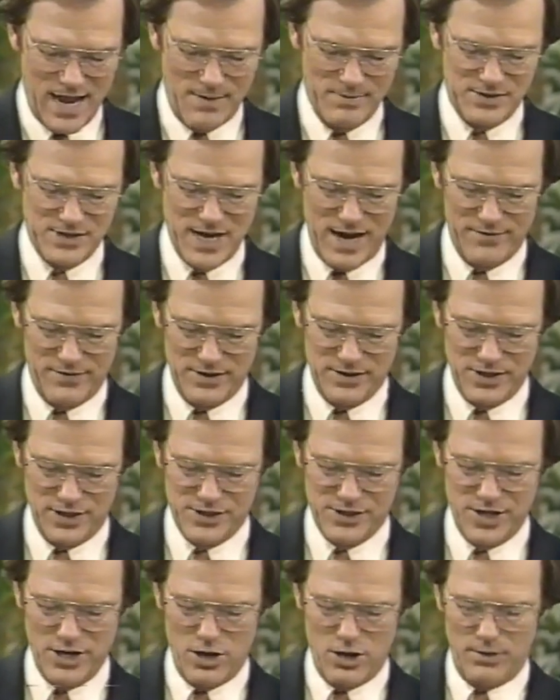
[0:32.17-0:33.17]
A M San
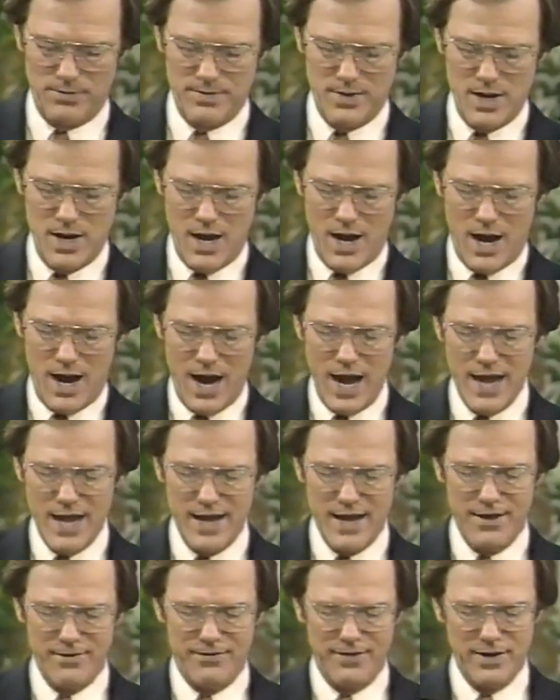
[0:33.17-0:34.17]
Francisco. I
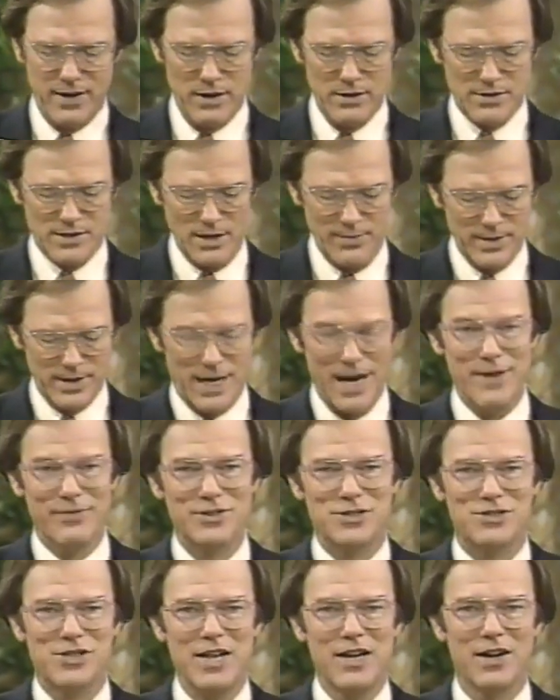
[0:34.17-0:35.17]
have here something I
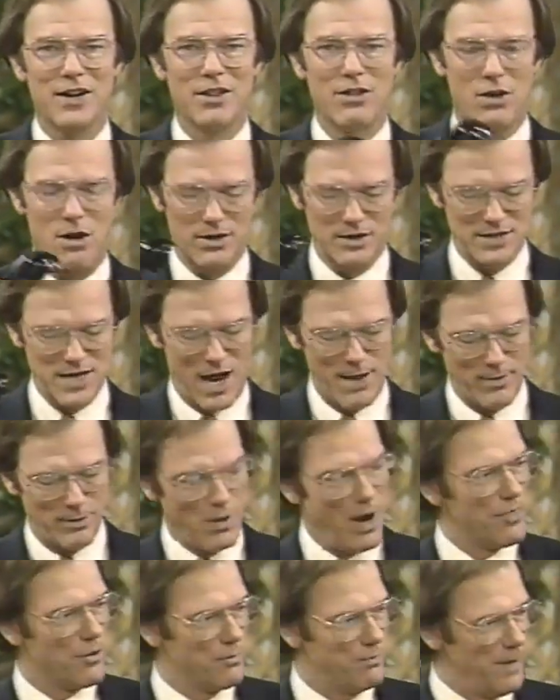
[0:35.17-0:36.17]
haven't seen in a long time, a
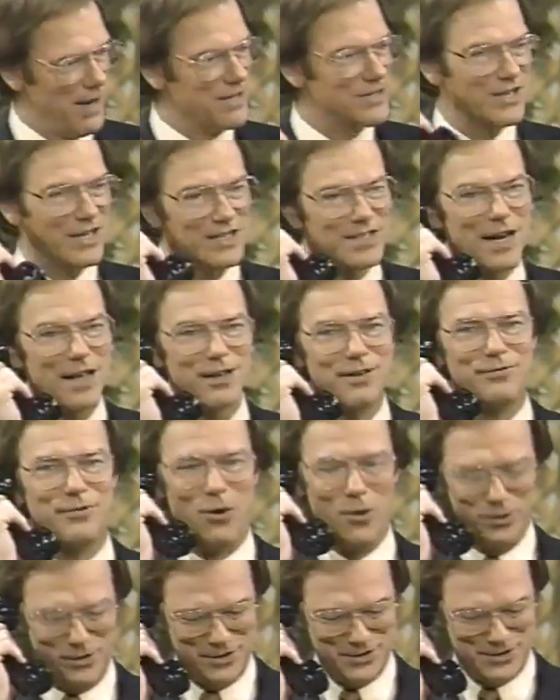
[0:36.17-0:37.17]
rather basic
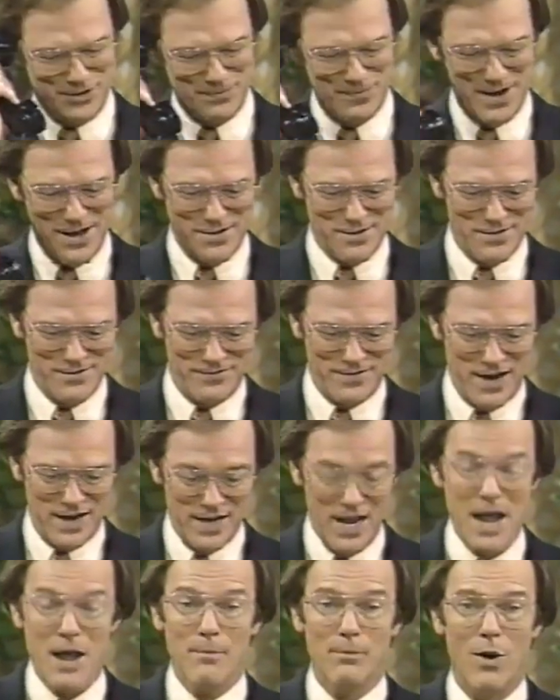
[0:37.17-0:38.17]
telephone, as a matter of
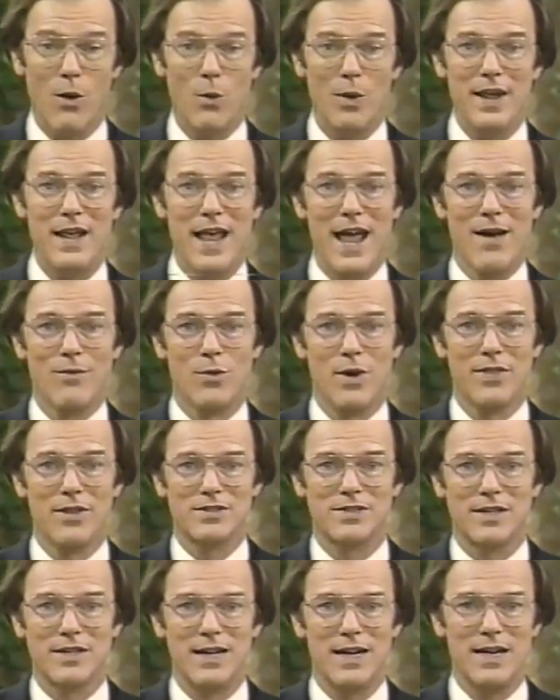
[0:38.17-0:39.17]
fact. But we have with
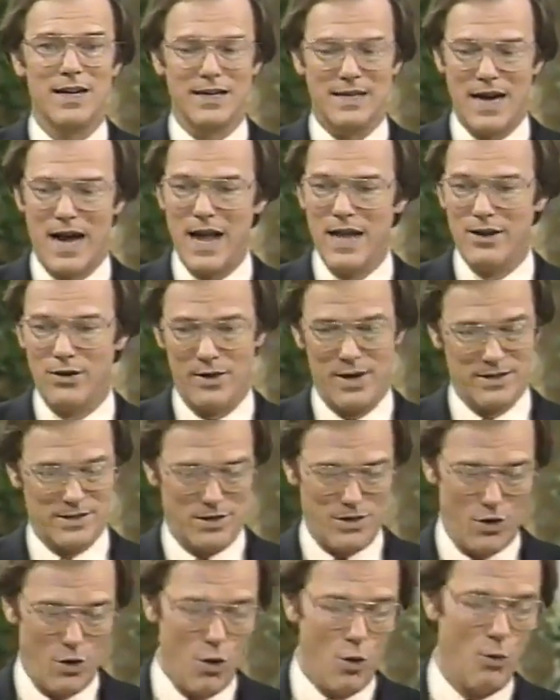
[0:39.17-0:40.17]
us today a guy who has
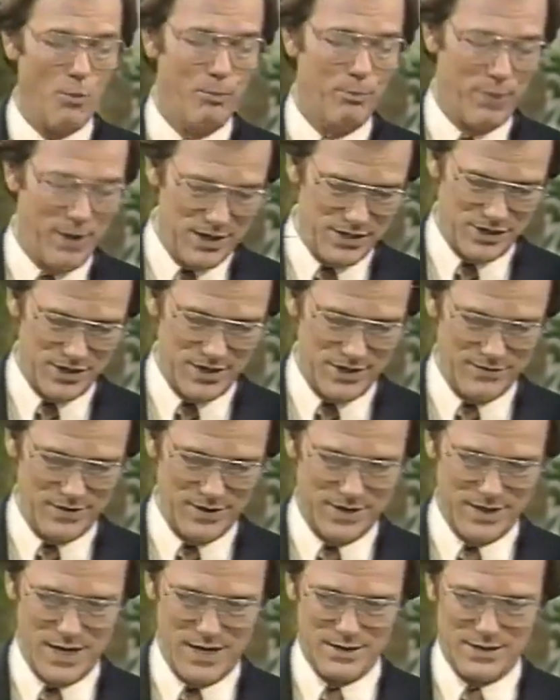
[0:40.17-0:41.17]
a whole bunch of
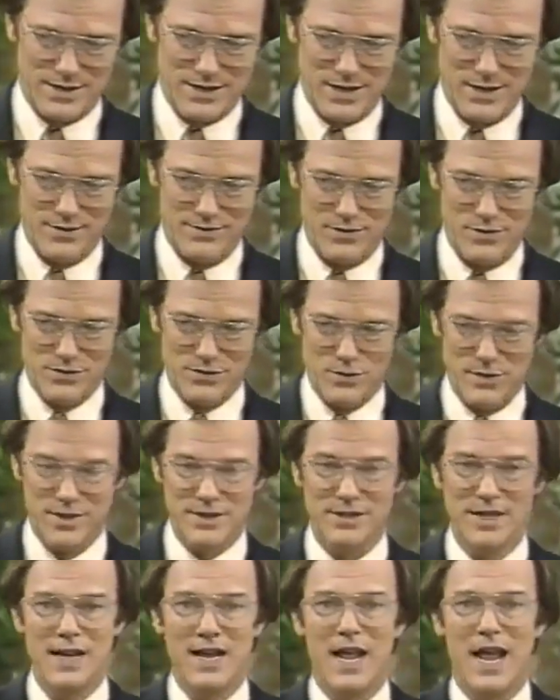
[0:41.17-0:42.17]
different kinds of telephones with
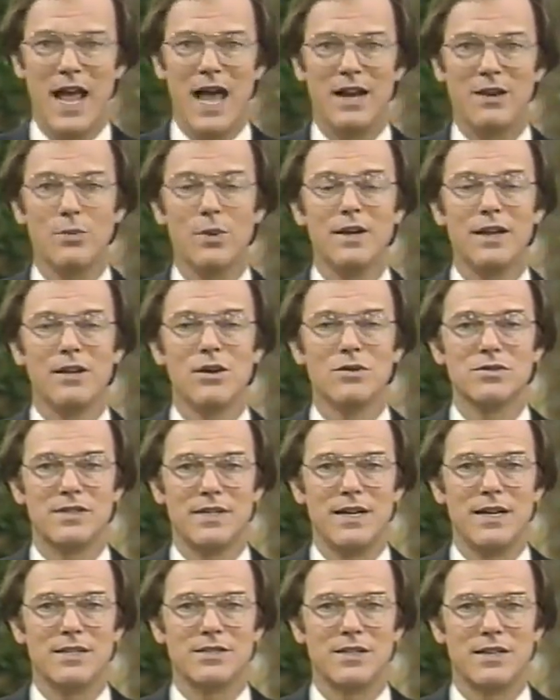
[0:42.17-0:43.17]
us, and he really knows
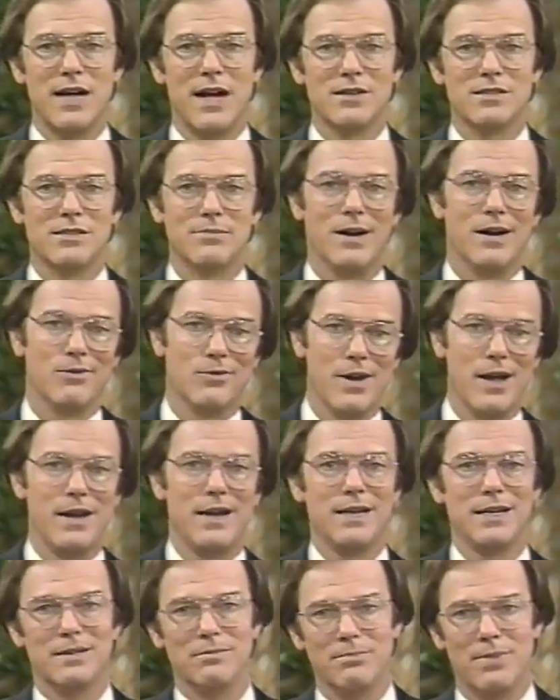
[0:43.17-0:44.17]
the ins and outs about
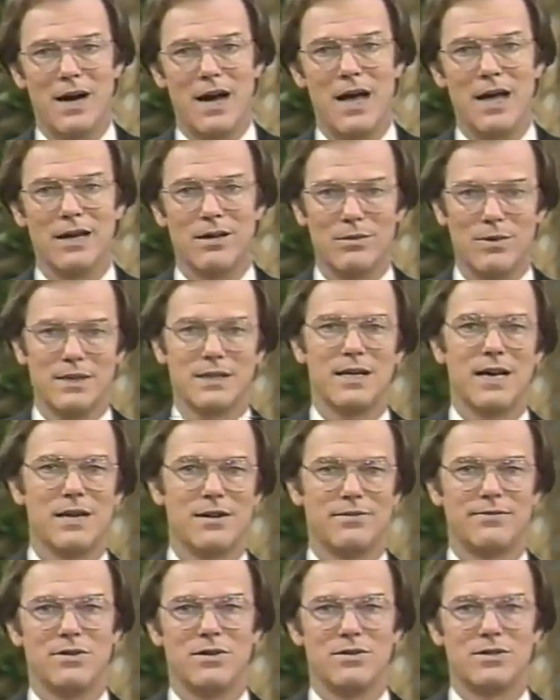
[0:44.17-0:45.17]
renting and buying and what kind
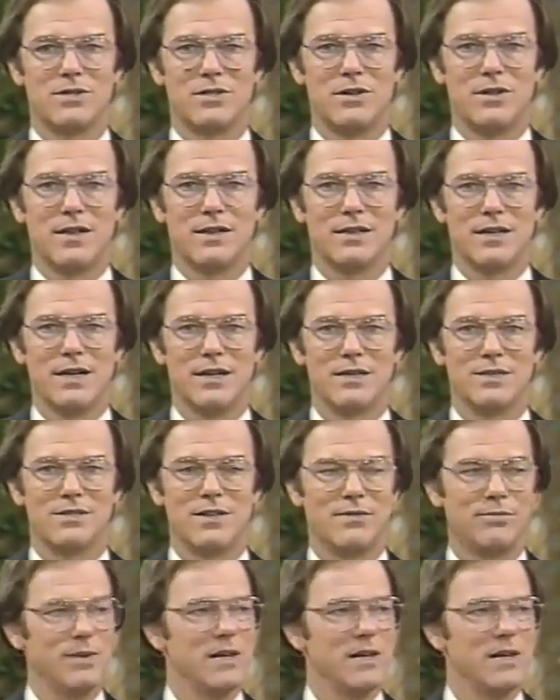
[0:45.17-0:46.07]
of phones and all that kind of stuff.